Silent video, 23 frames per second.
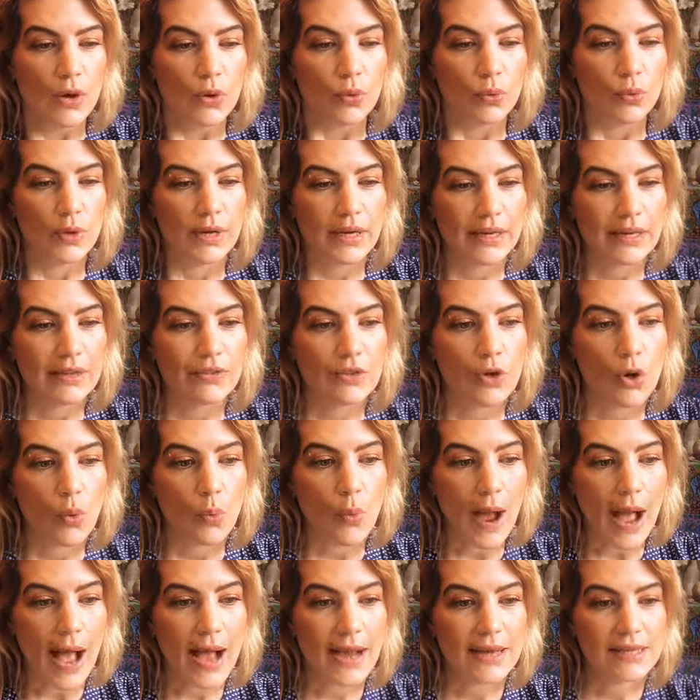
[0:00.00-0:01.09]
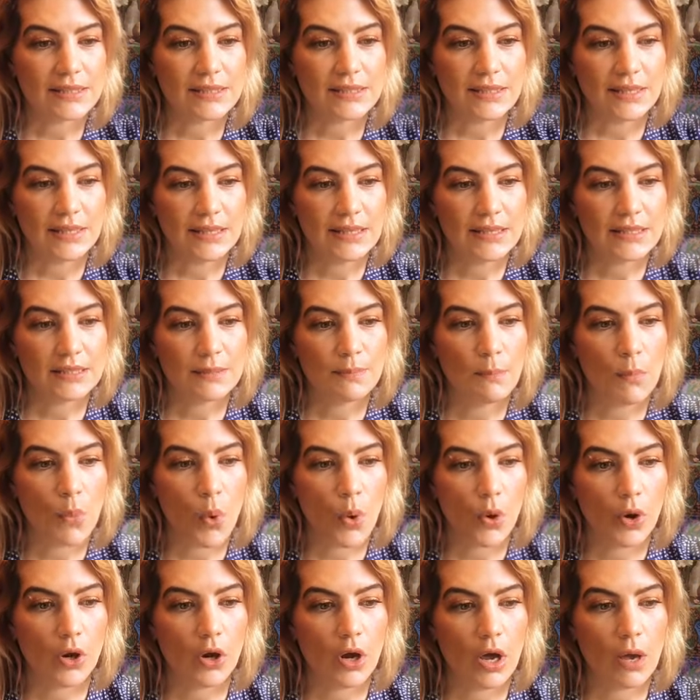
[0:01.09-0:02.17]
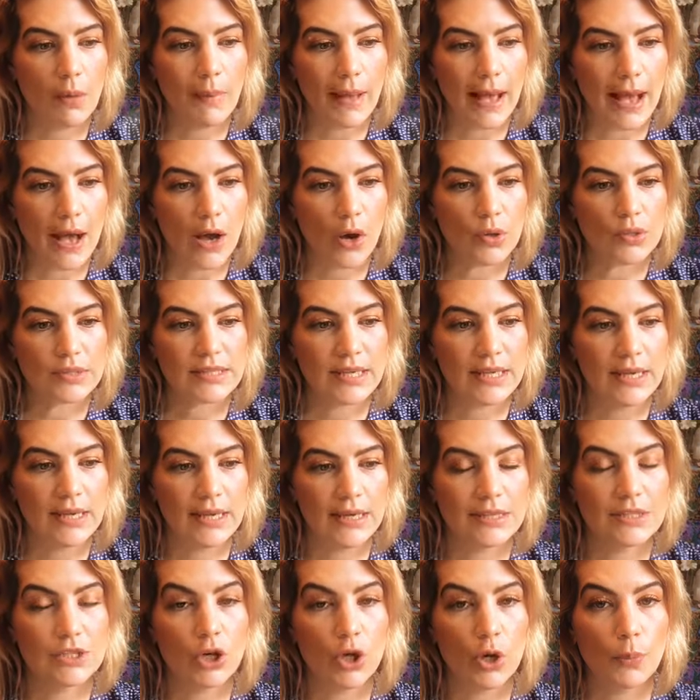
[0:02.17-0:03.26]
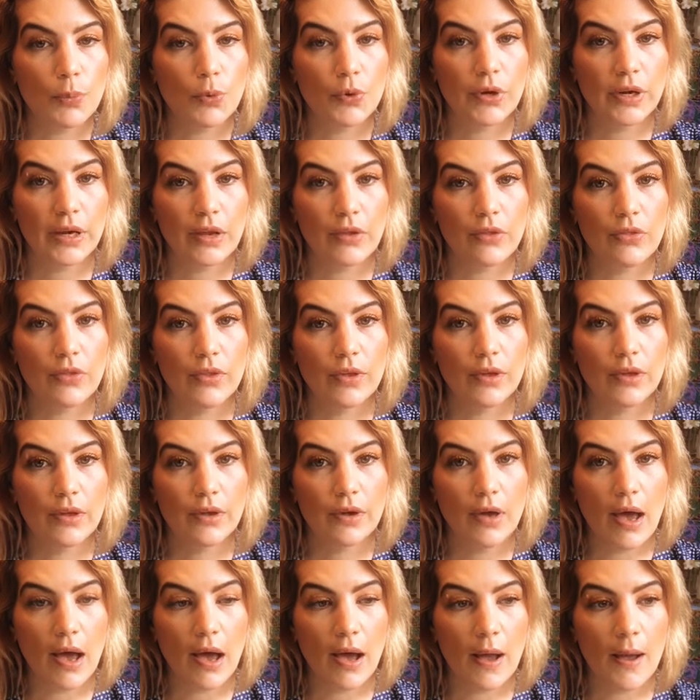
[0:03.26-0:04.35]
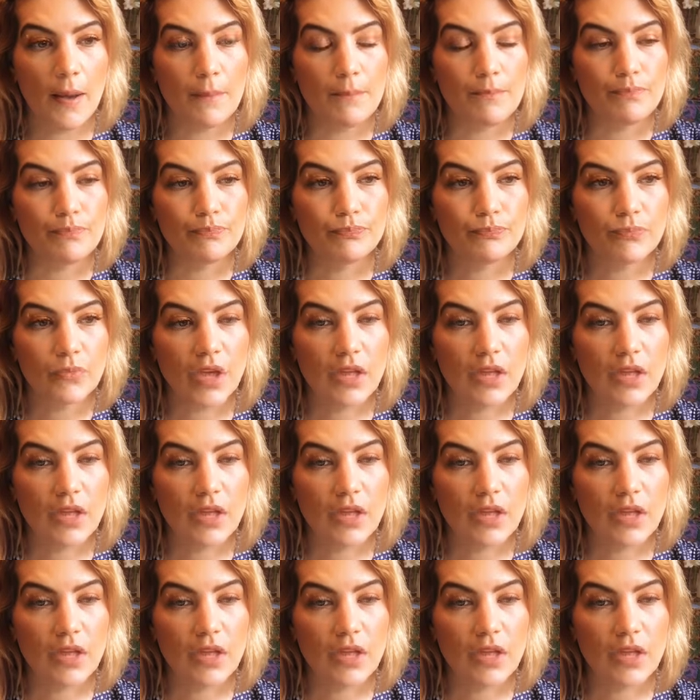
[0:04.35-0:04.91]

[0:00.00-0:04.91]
Reading the wax is more about interpreting the um,